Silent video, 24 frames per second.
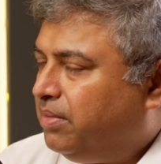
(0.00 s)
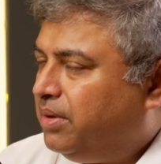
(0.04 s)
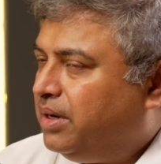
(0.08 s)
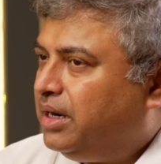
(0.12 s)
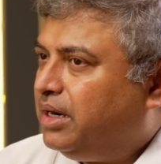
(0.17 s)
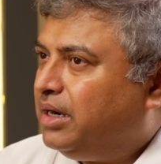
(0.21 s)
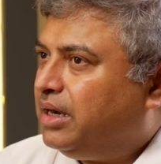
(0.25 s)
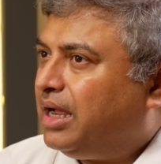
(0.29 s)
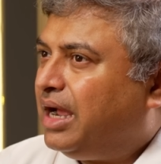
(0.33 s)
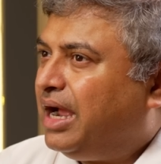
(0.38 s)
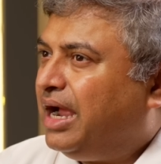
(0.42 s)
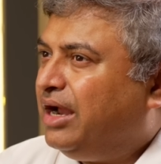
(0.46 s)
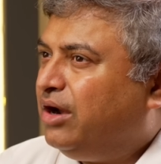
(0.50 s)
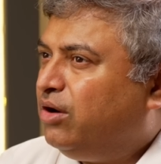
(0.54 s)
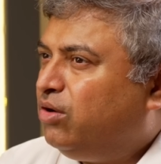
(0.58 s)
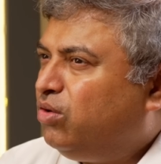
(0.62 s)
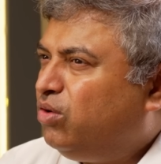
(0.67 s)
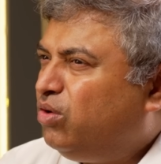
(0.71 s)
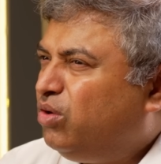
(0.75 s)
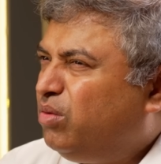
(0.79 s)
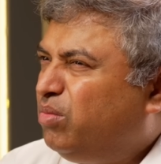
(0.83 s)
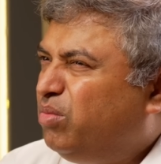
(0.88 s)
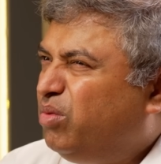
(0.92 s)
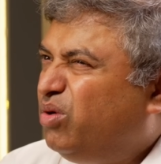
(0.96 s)
But I
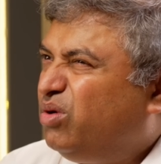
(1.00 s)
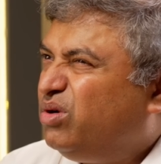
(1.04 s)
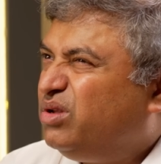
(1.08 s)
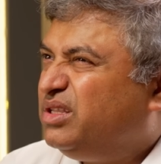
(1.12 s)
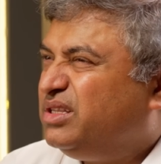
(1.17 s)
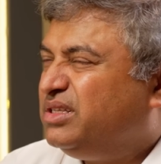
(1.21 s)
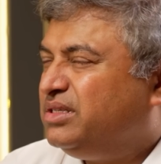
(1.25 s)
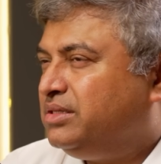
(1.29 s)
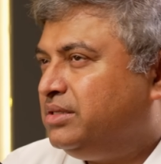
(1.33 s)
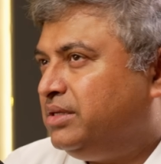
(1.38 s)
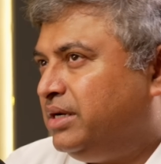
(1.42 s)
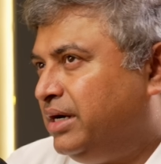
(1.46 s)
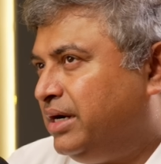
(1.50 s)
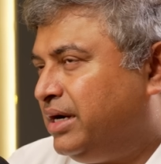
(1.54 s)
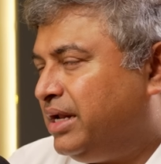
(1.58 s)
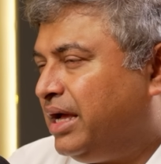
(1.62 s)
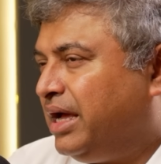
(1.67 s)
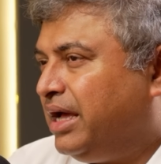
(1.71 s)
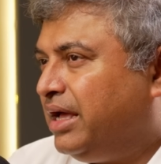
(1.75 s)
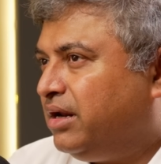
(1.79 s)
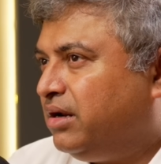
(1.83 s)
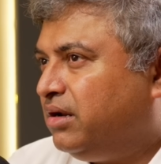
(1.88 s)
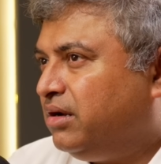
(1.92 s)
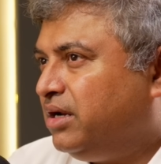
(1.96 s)
don't know about this
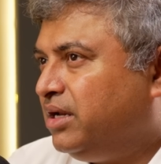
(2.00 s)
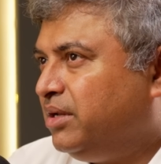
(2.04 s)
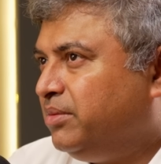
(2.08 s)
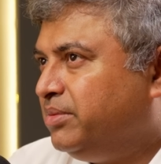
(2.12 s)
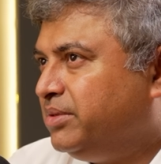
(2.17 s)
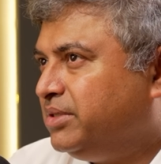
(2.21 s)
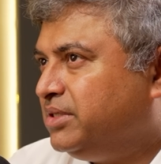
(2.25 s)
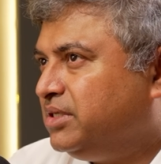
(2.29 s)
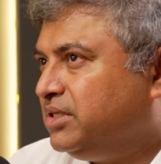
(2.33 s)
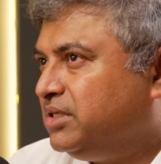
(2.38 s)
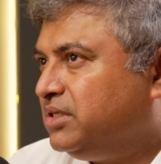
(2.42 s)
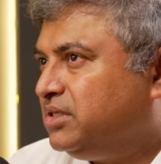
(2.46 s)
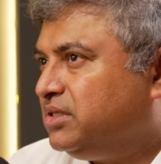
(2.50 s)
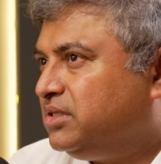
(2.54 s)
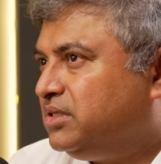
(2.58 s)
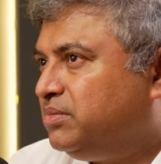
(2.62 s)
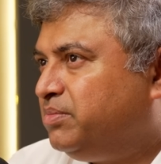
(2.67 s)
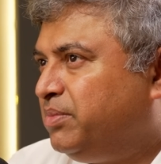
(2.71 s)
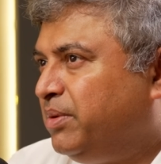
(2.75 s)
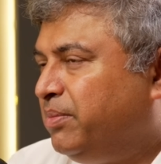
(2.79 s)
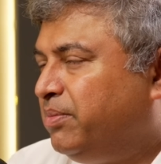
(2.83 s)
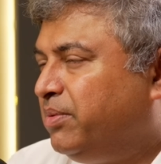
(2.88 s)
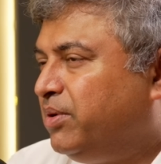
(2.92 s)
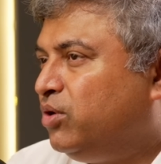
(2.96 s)
retire early business.
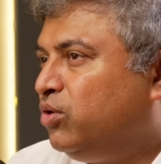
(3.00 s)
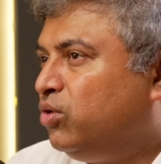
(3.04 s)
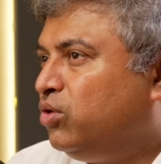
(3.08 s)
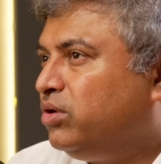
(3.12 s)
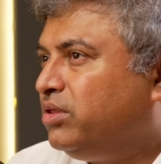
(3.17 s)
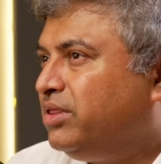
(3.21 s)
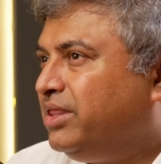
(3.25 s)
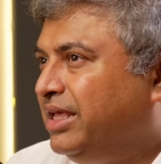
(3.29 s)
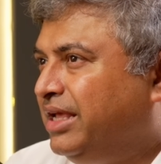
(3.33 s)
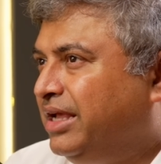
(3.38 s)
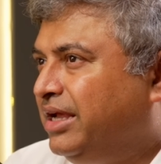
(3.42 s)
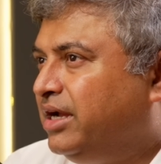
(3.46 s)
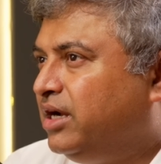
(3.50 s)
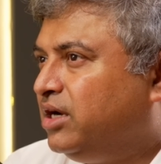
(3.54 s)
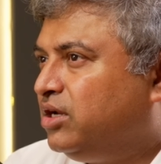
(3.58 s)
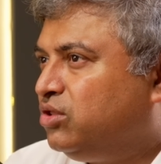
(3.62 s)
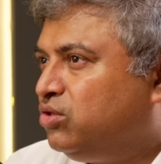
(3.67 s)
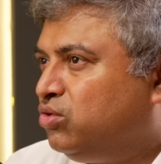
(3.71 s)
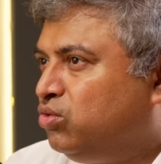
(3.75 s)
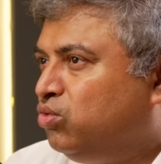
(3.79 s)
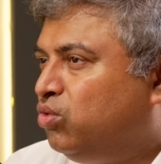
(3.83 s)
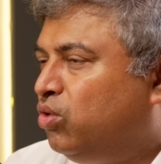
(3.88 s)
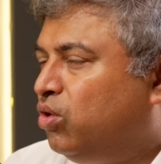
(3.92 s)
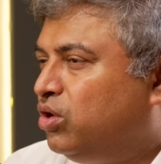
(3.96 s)
People don't think
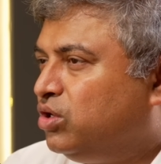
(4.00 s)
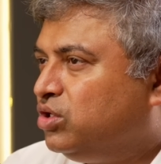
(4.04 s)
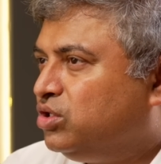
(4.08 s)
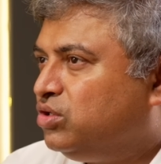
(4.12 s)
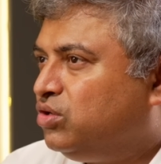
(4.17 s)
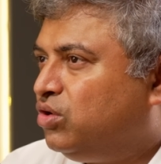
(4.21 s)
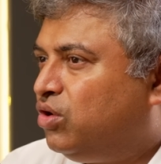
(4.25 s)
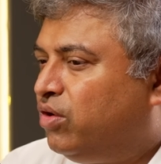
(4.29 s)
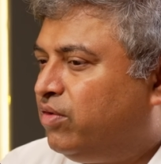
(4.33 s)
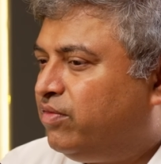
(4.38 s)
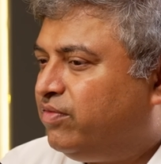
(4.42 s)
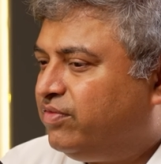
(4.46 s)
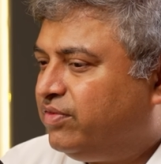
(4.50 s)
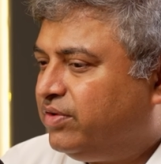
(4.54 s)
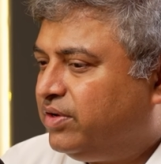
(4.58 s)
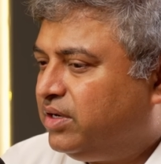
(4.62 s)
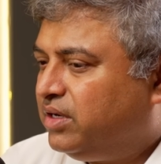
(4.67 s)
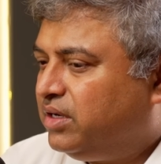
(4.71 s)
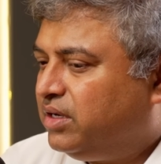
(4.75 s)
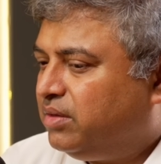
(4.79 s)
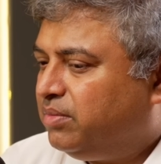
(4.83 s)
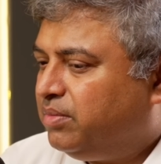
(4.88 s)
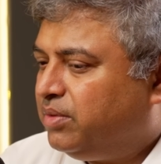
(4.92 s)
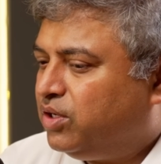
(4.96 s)
it through
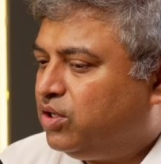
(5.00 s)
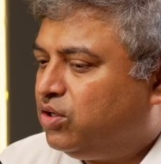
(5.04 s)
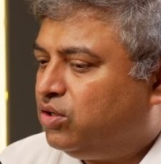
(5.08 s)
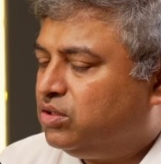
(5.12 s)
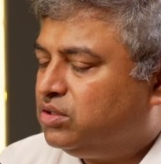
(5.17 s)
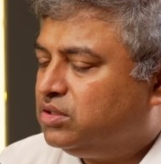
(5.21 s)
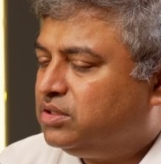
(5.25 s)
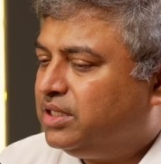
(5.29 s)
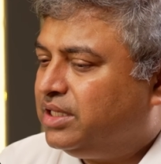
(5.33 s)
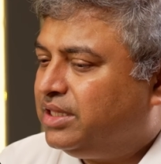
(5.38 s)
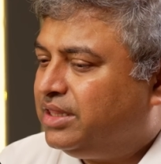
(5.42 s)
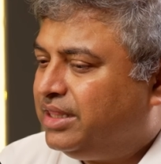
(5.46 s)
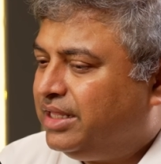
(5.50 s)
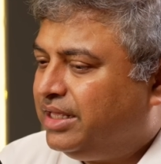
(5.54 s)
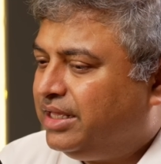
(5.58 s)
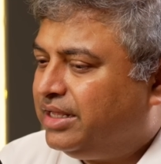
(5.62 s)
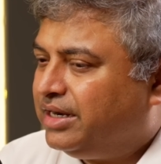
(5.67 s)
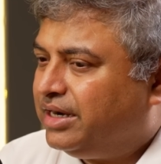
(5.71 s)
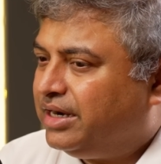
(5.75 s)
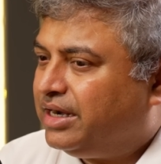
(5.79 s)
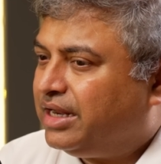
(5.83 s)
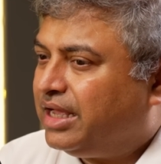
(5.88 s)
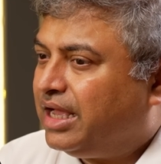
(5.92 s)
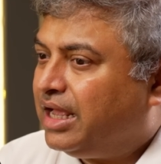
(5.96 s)
often because they think
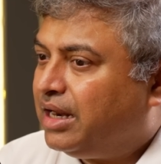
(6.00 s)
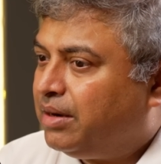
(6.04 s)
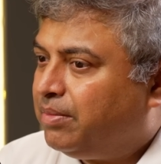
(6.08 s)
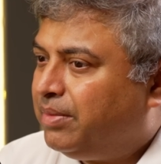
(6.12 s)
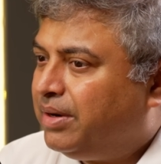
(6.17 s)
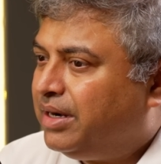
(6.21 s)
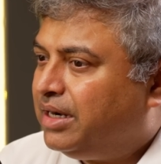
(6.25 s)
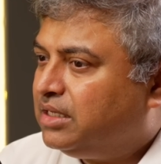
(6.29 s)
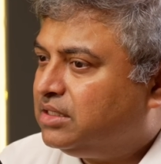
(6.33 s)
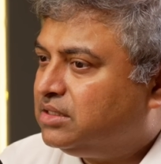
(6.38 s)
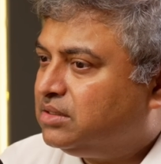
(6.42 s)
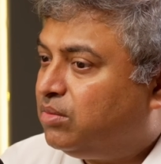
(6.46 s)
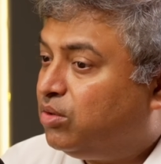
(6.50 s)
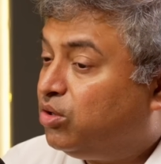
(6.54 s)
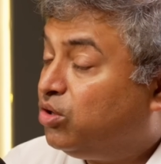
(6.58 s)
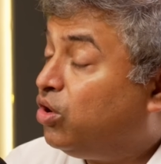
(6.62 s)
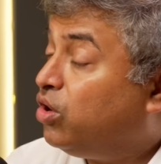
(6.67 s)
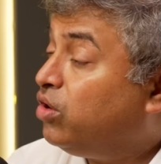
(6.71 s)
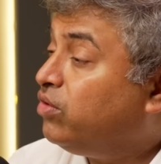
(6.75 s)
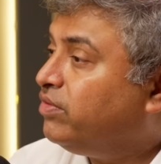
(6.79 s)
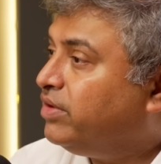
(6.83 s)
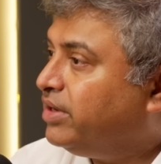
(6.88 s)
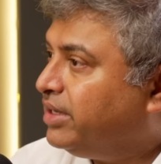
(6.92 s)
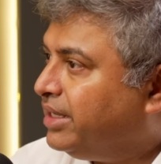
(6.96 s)
retirement is about
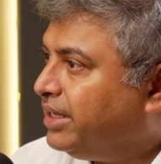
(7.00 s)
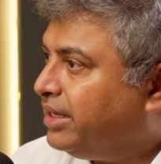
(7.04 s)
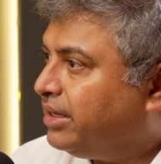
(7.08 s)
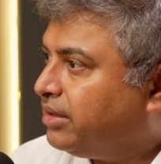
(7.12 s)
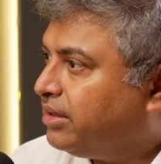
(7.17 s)
not working.